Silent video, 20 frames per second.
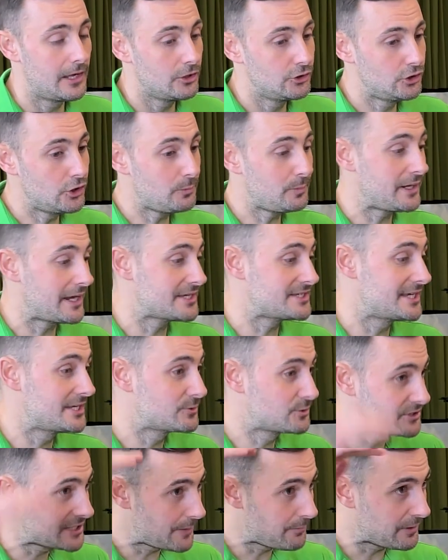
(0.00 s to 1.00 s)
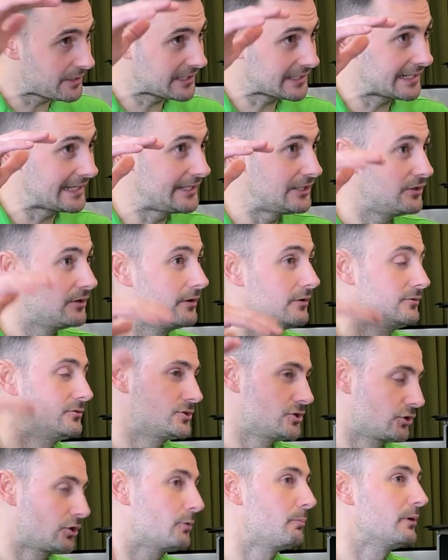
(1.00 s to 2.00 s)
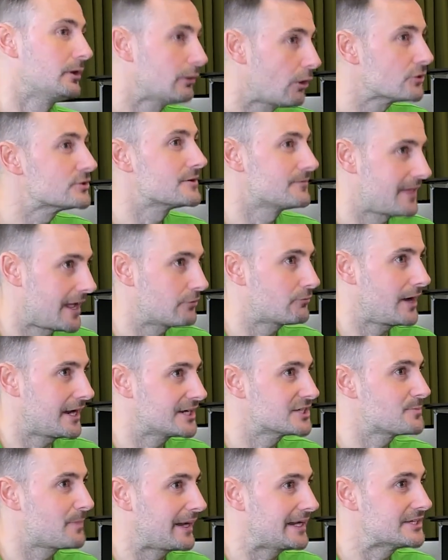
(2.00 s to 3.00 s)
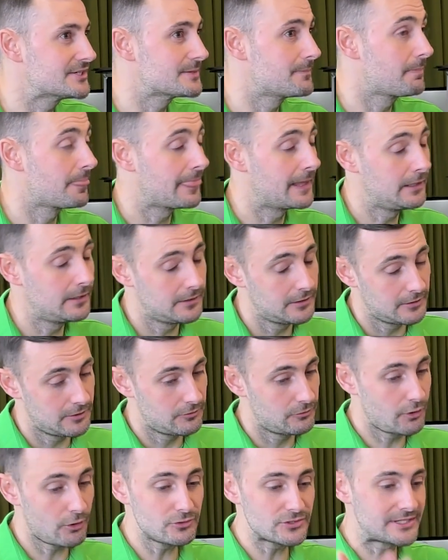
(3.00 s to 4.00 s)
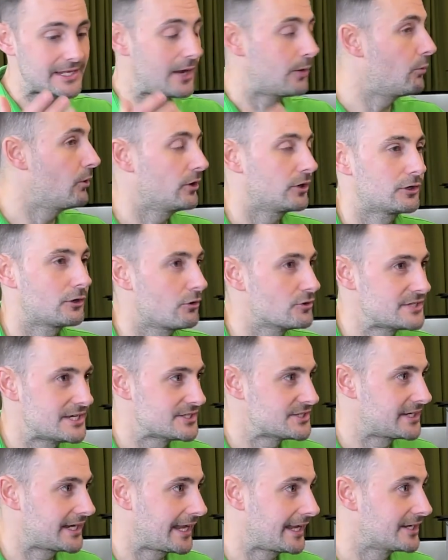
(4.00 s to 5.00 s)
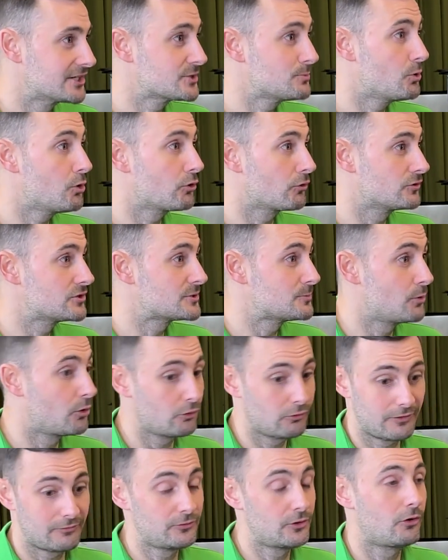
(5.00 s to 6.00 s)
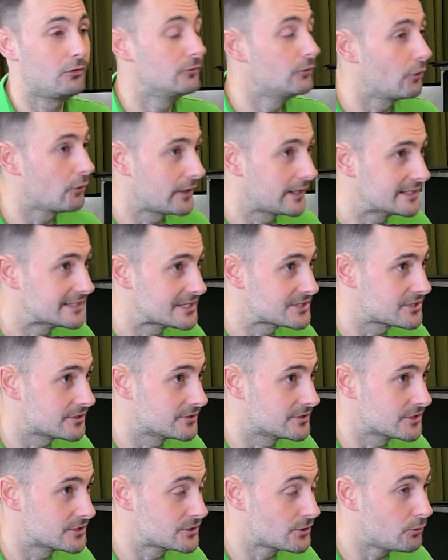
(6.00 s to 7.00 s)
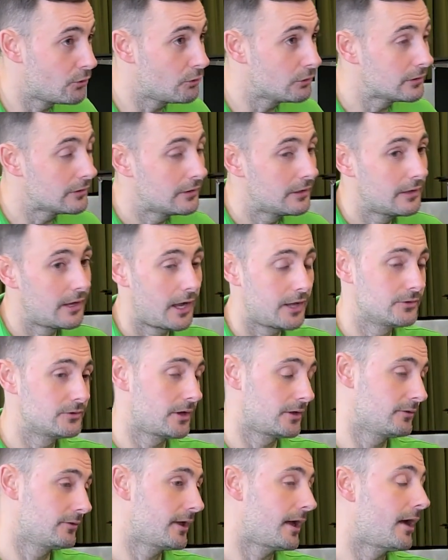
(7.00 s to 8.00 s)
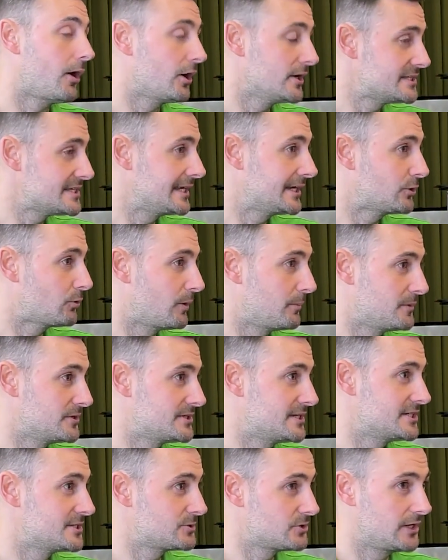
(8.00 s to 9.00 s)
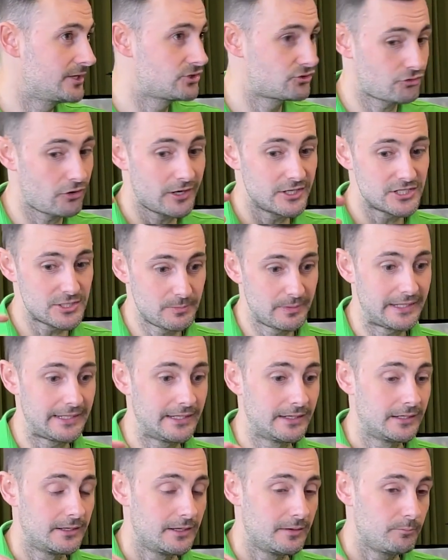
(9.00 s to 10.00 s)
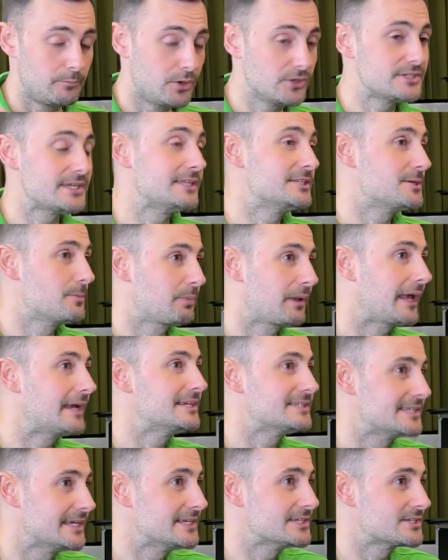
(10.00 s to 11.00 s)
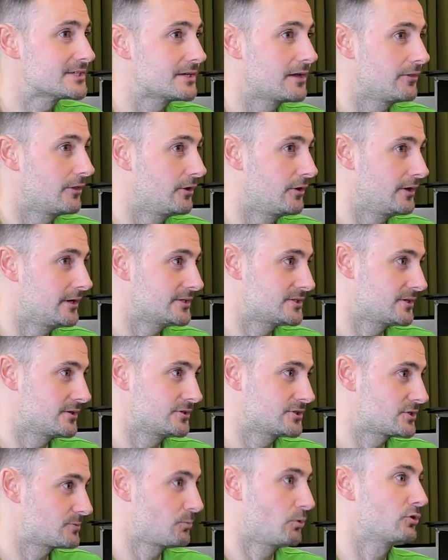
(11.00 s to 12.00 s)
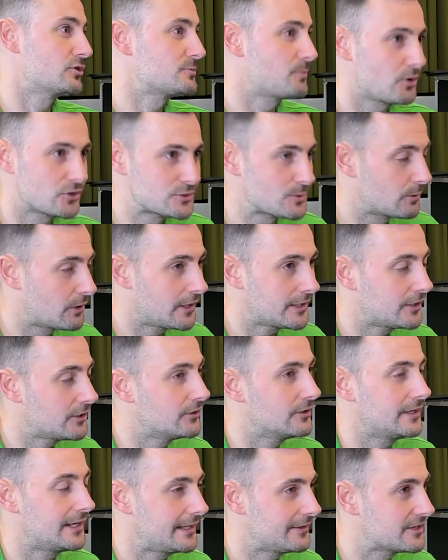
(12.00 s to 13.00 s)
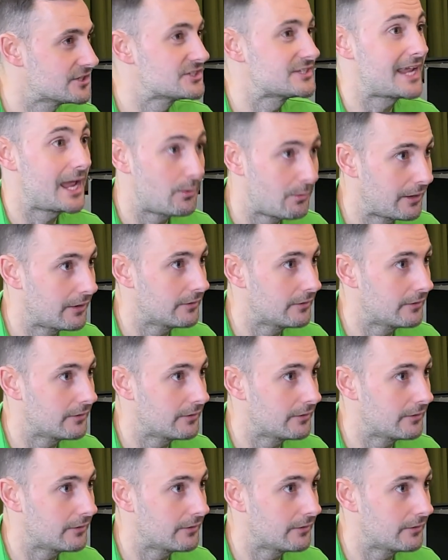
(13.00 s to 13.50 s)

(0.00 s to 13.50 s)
UPS is typically took up a lot of that rack space. Those network closets are getting smaller and smaller, if not non-existent at all. And that IT equipment is trying to be put into places that is as small as possible, like underneath the stairwell.